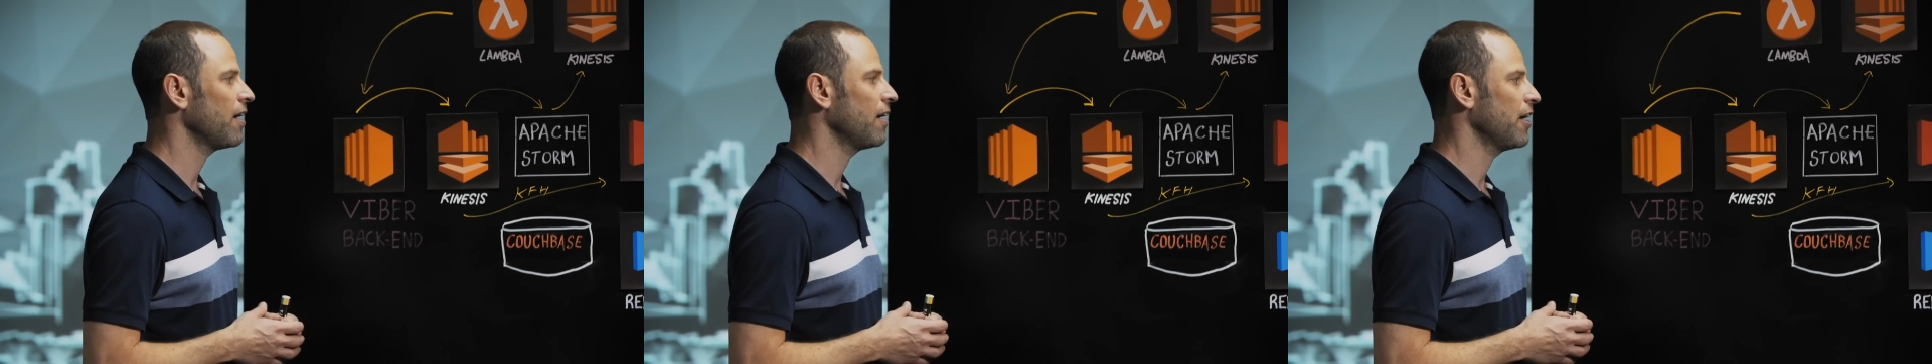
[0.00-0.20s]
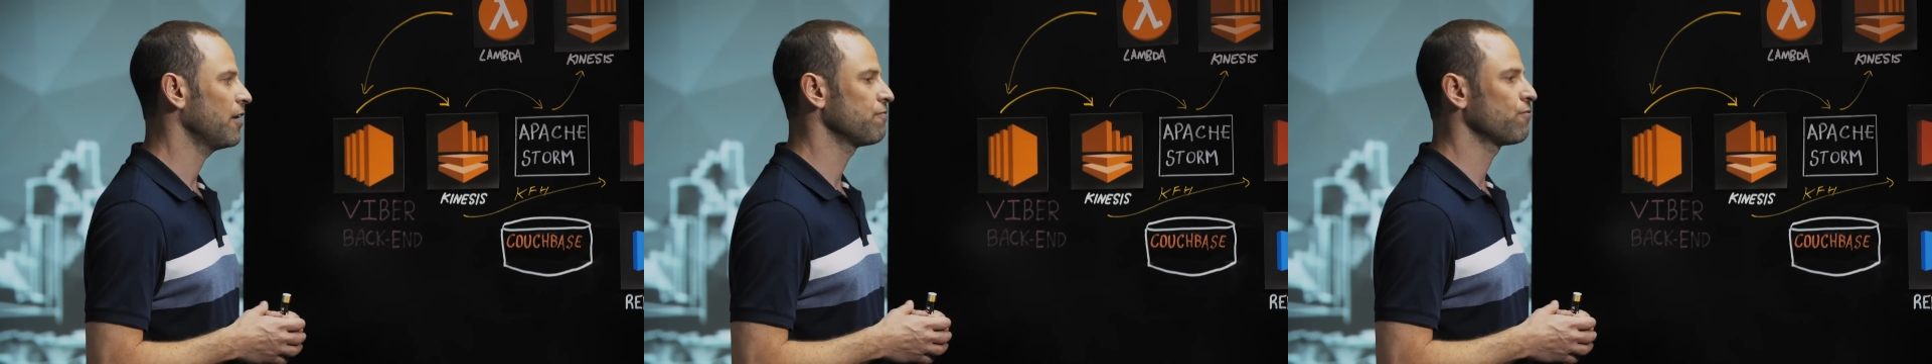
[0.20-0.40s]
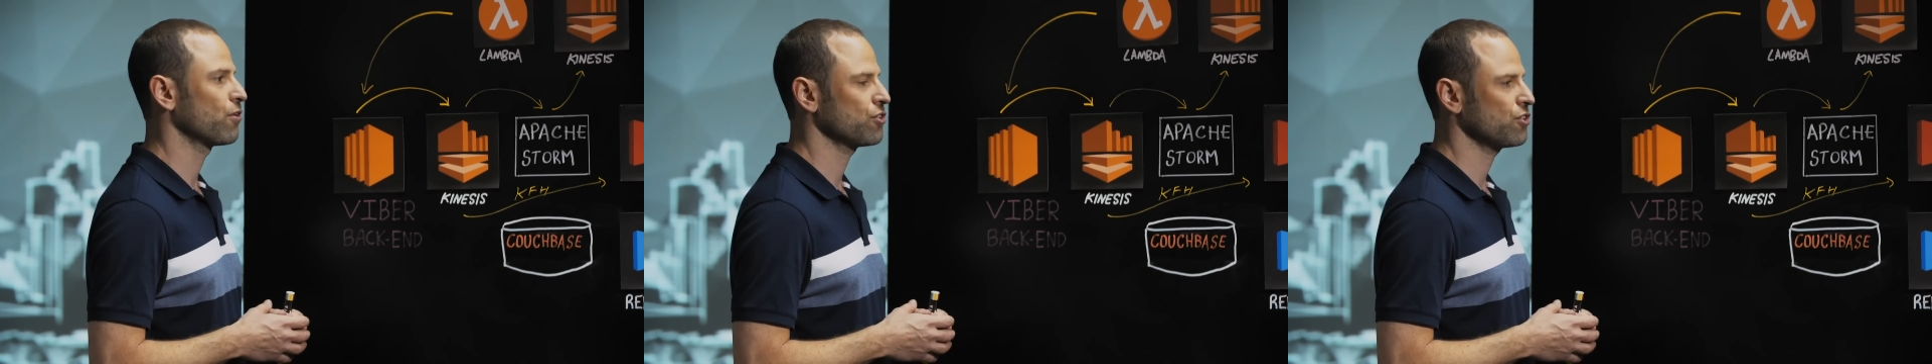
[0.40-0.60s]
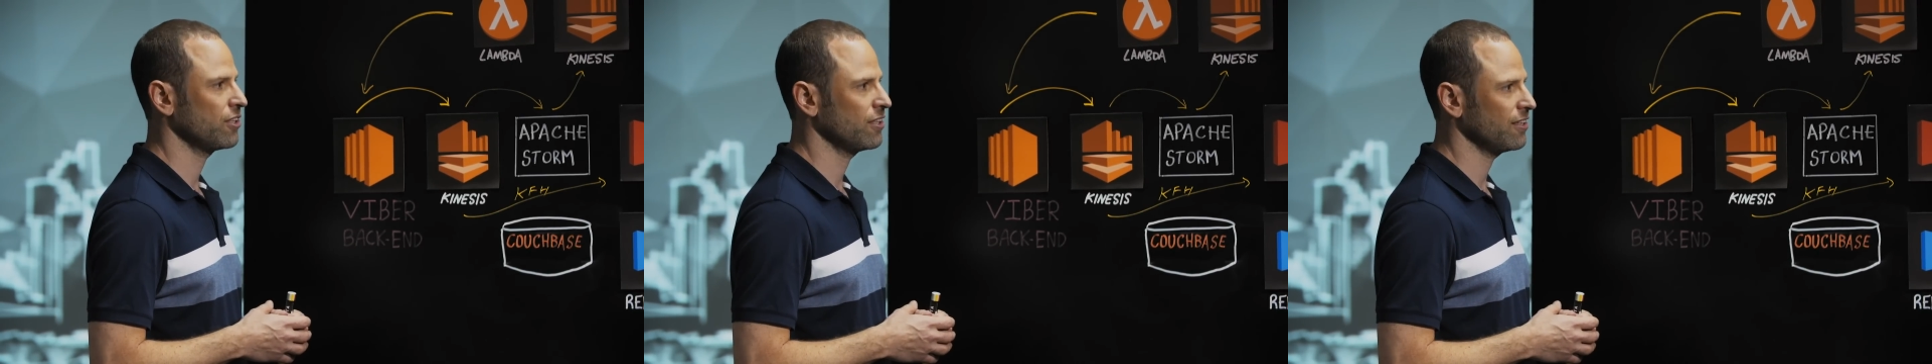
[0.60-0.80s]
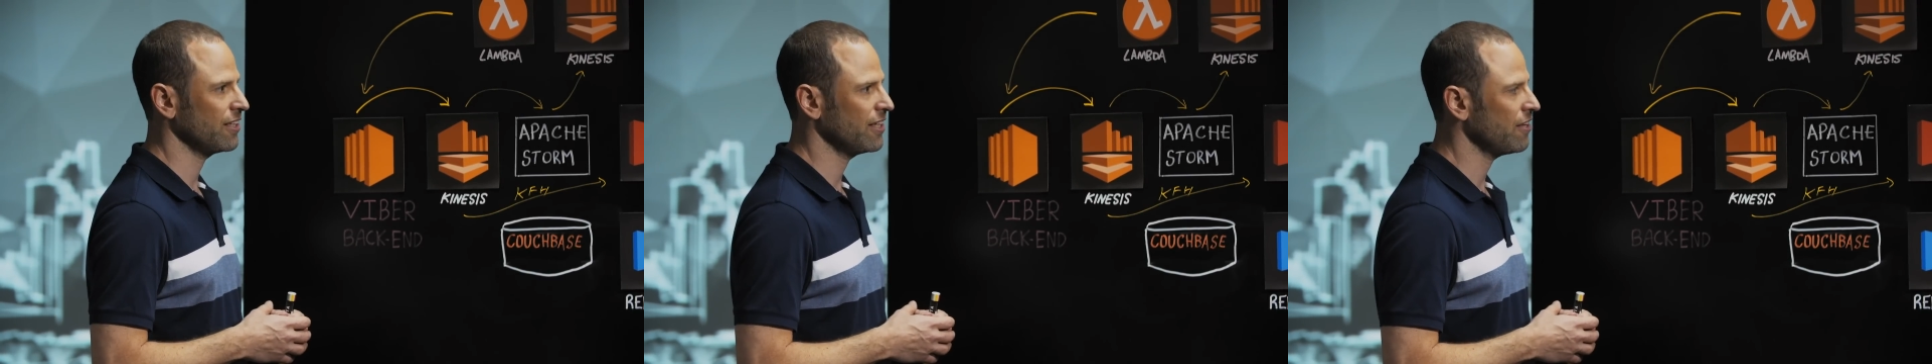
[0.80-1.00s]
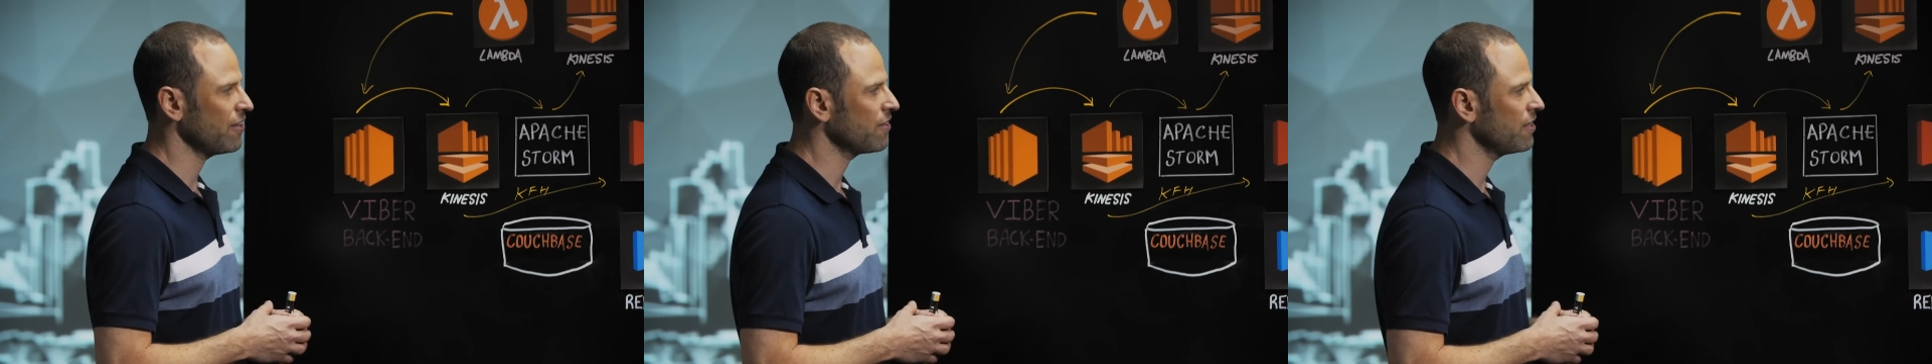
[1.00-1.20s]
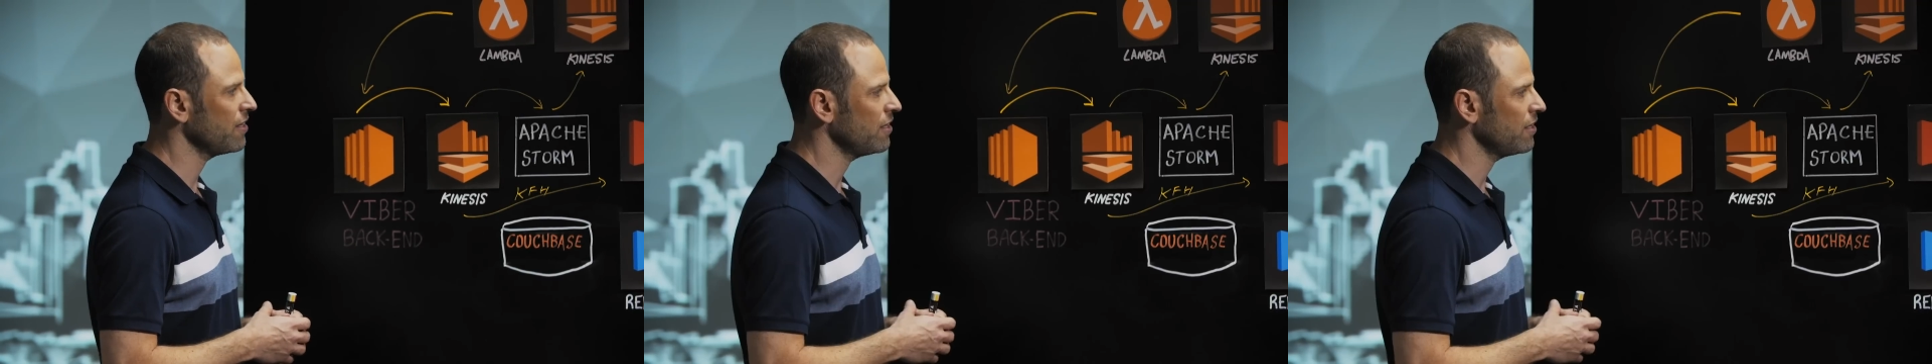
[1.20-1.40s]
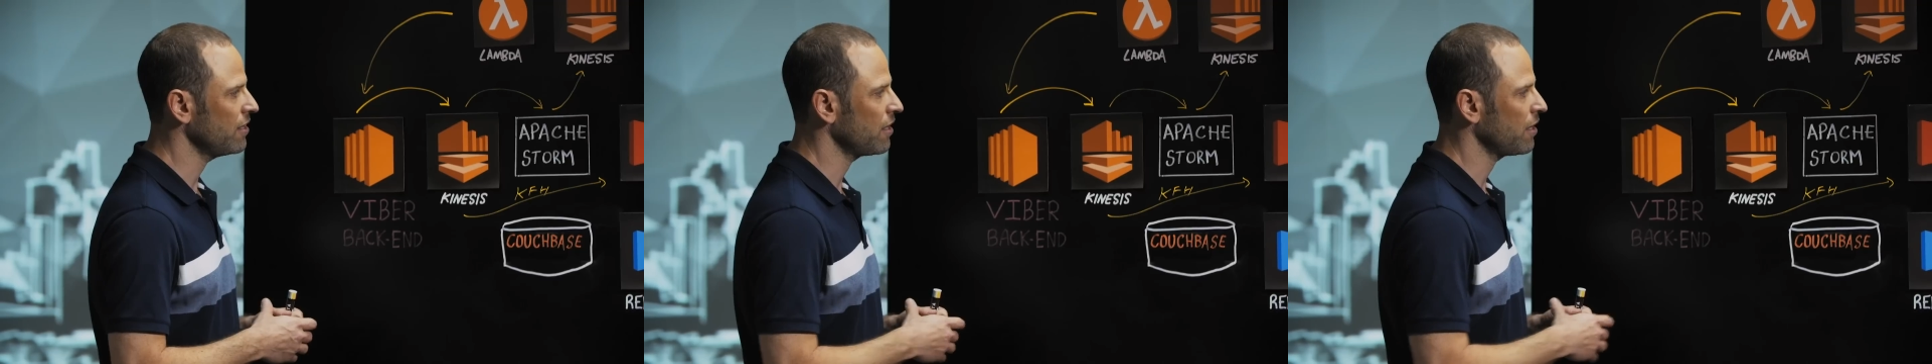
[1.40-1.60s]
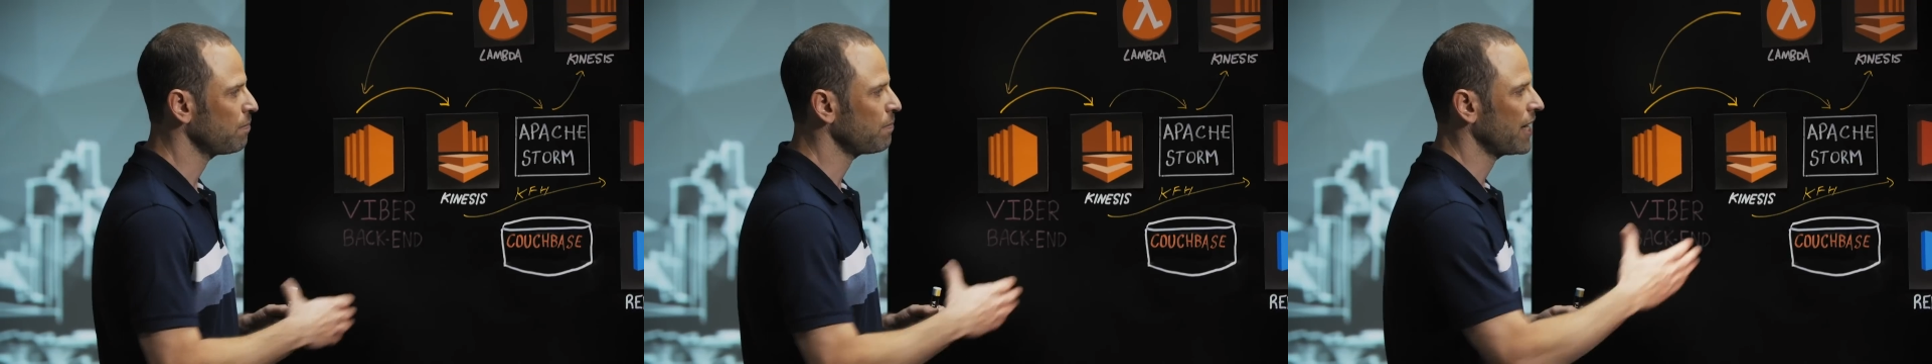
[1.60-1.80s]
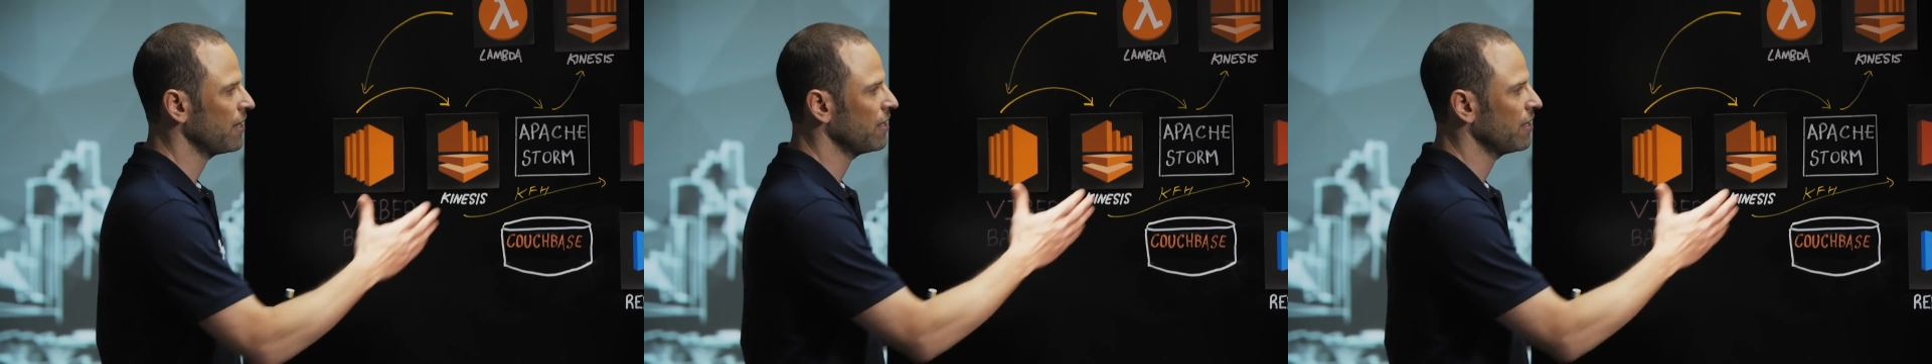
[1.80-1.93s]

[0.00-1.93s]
Uh, unfortunately, the, uh,